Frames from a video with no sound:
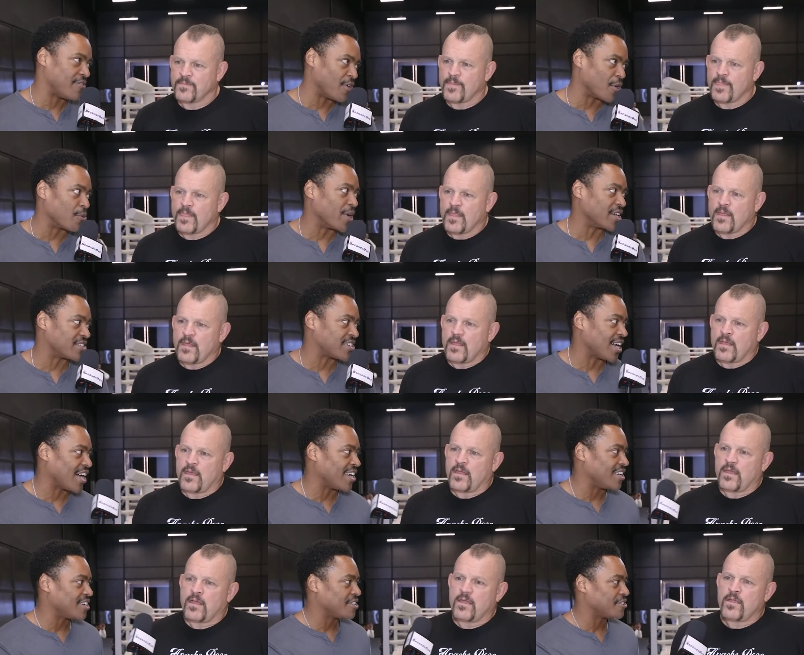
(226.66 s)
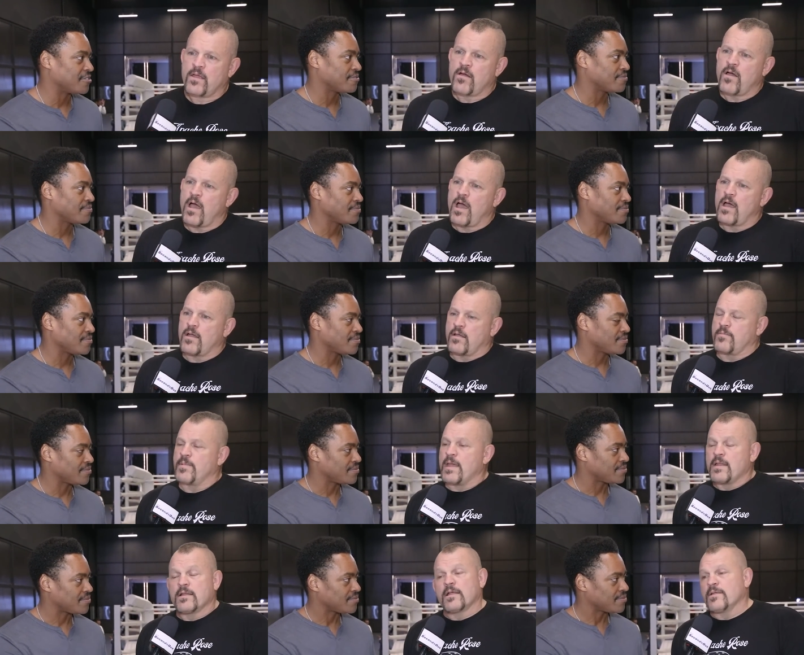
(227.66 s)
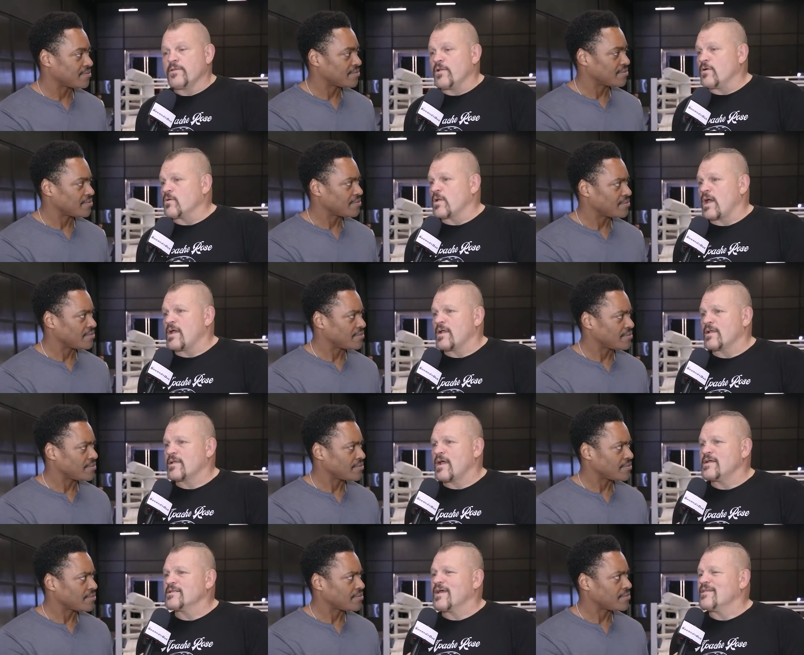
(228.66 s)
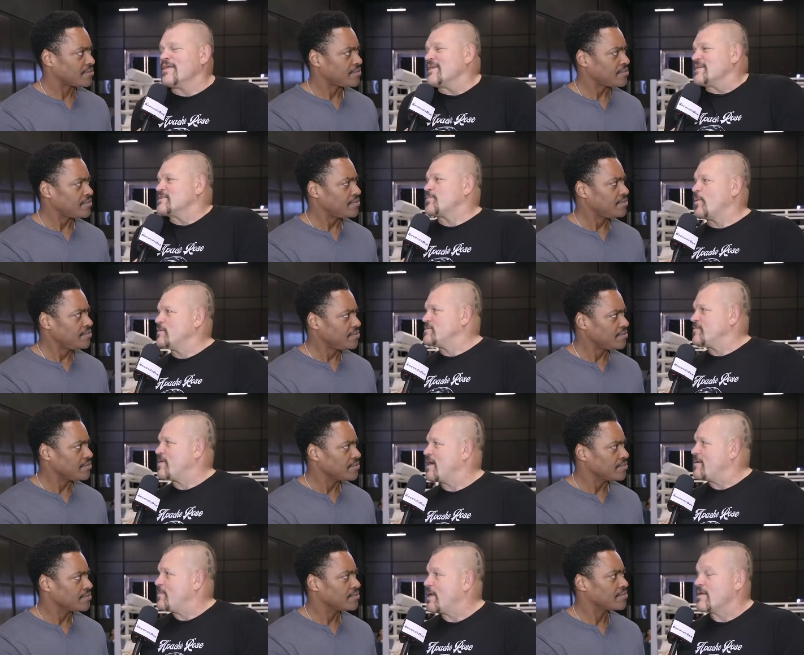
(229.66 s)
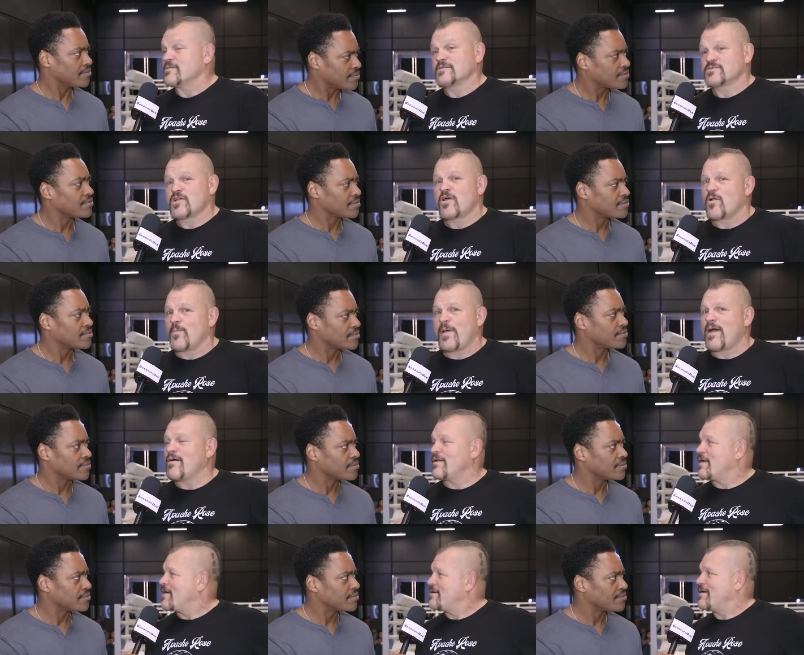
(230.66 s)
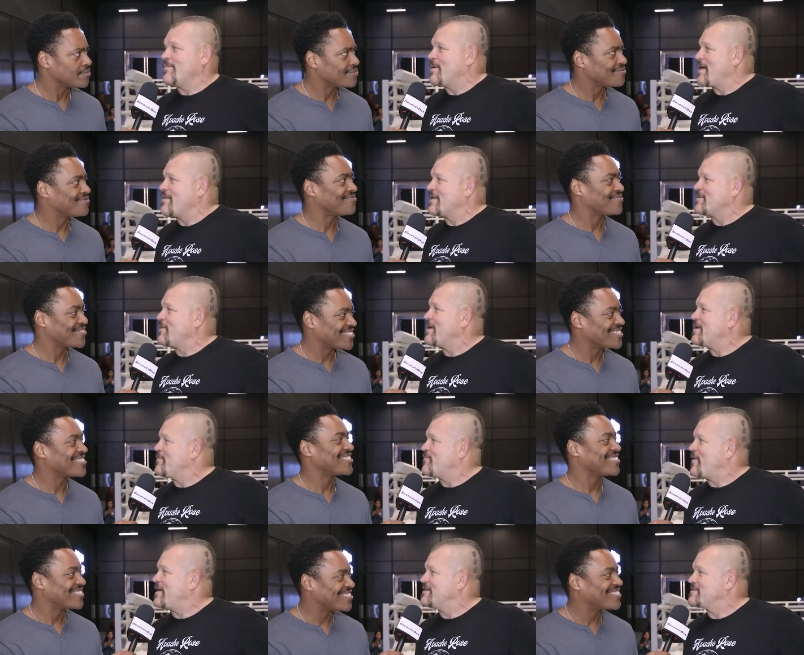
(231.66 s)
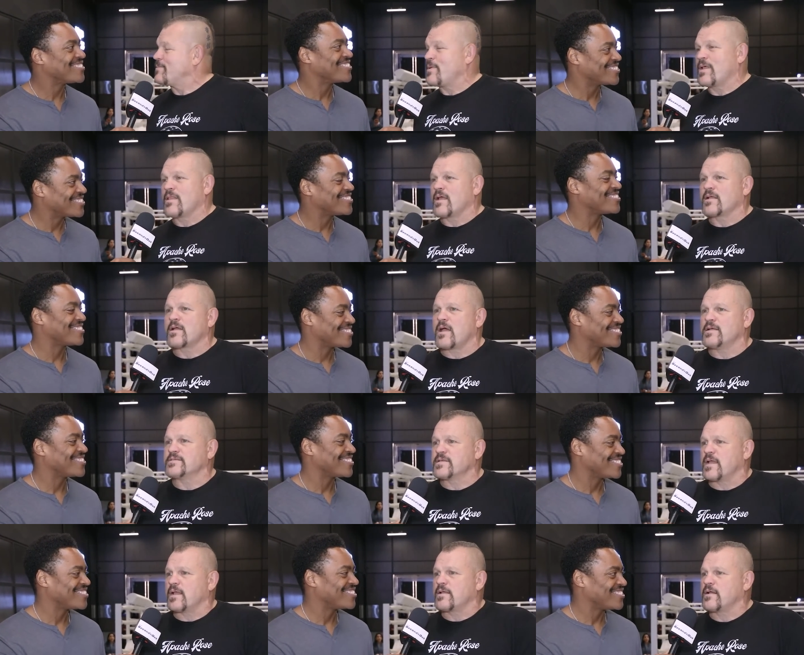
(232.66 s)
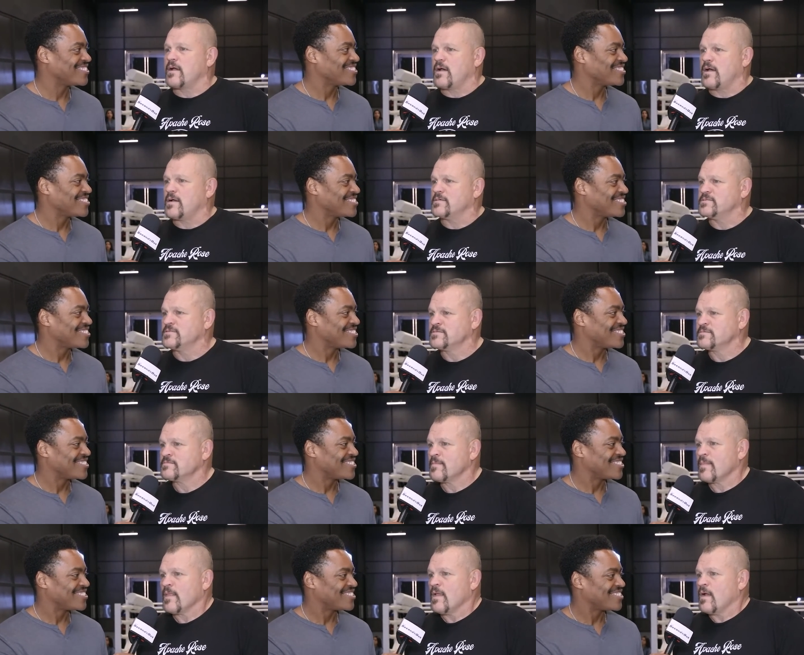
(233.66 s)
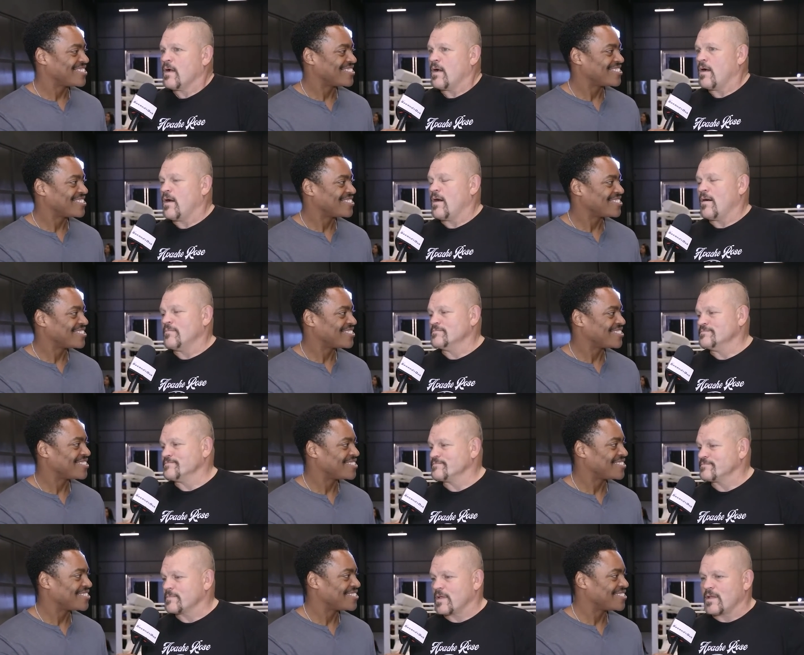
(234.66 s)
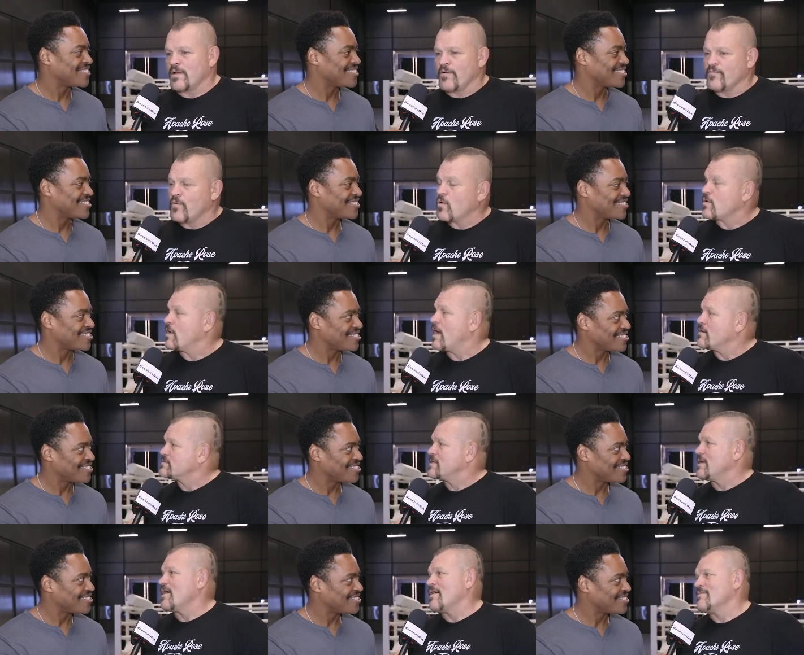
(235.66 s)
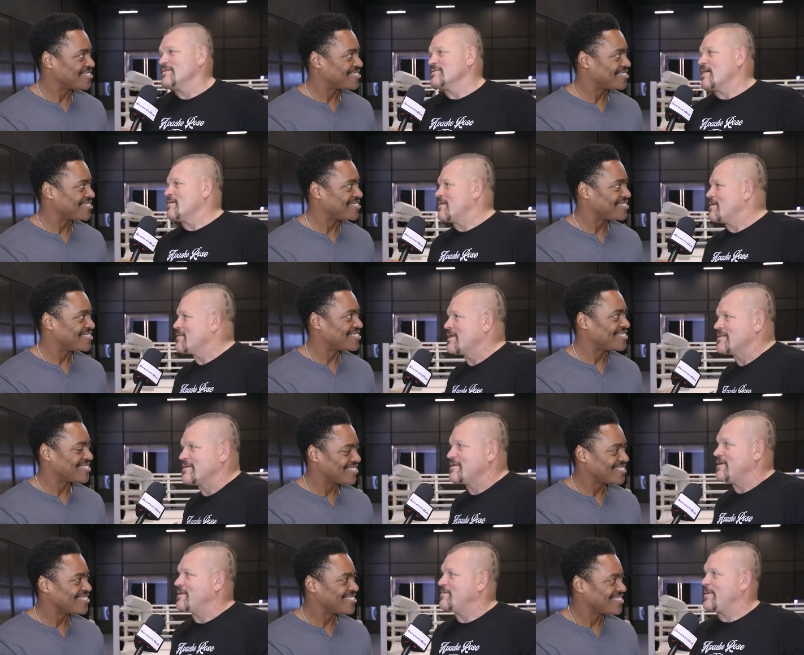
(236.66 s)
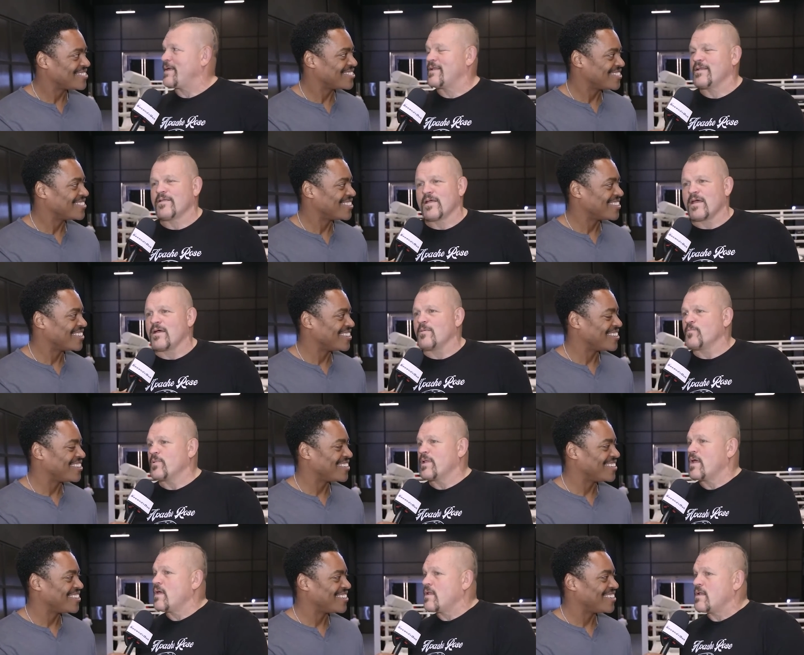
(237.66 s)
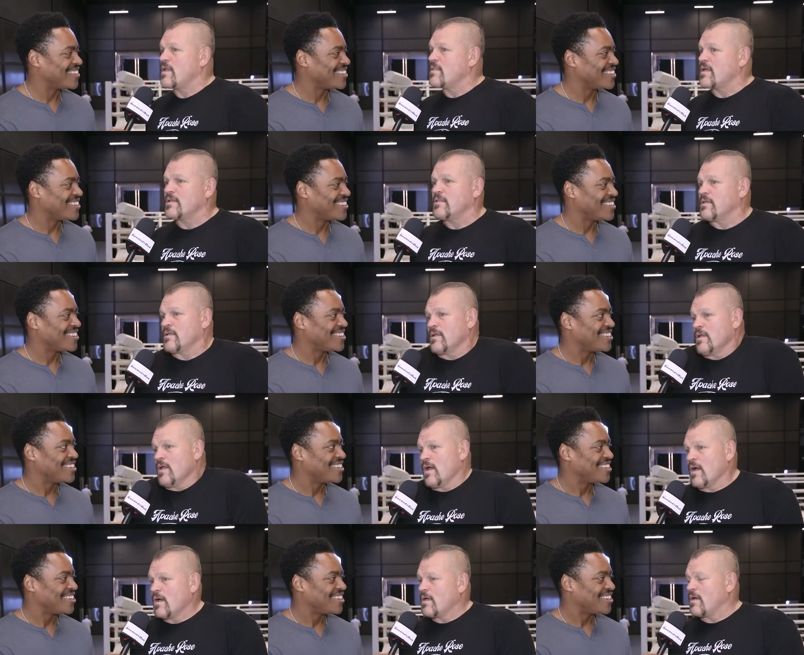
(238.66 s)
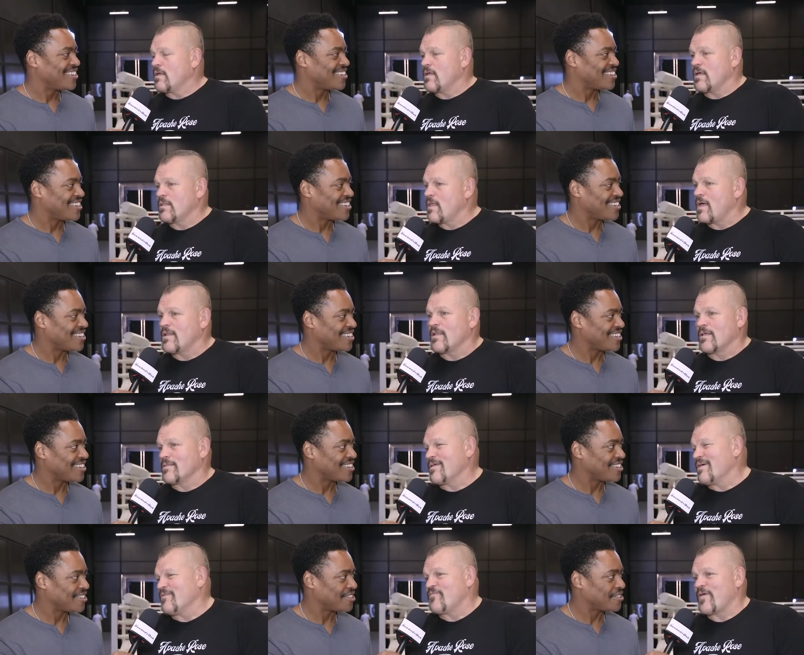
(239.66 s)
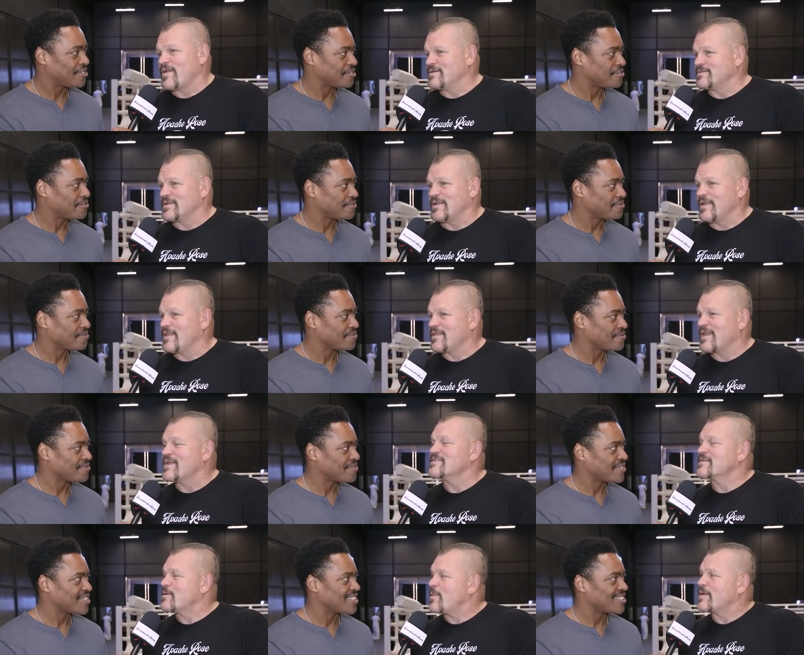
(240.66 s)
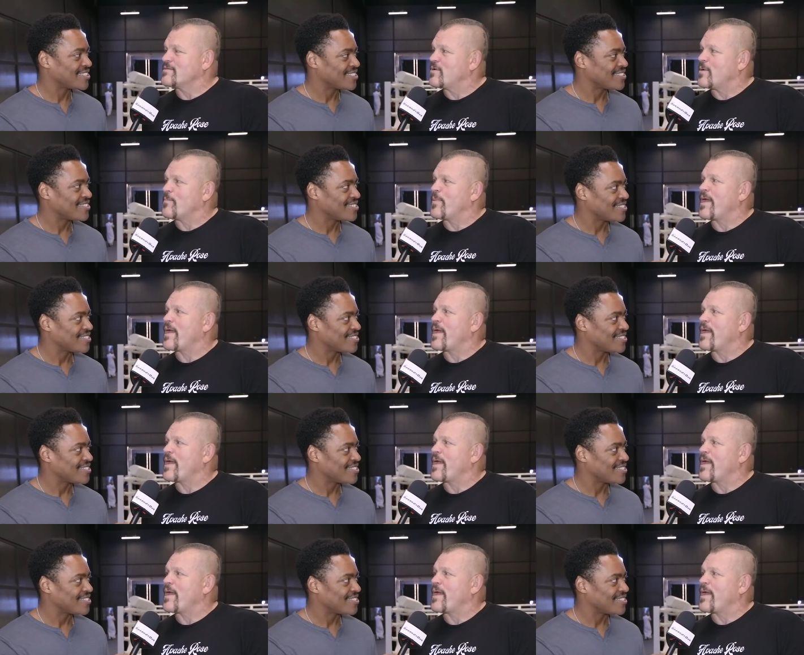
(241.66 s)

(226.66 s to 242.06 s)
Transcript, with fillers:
Speaker 1: TV or ringside."
Speaker 2: You know, I, uh, uh, you know, guy, guy, I like explosive guys. I mean, I, Sean O'Malley. I, I mean, I like the way he fights. I mean, I like guys like. Uh, um, Volkanovski, I, I, I, like the kid, man. Yeah, but I, I like a, a, lot of a lot of fighters. That, the guys that come out there and